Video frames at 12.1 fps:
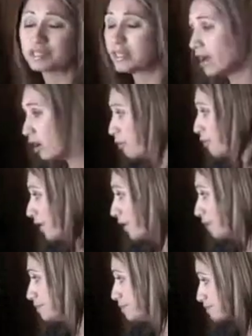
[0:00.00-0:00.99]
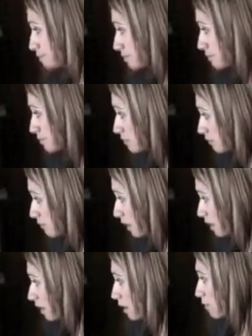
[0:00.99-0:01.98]
really help well.
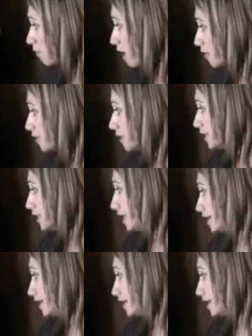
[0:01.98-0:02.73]
Modeling an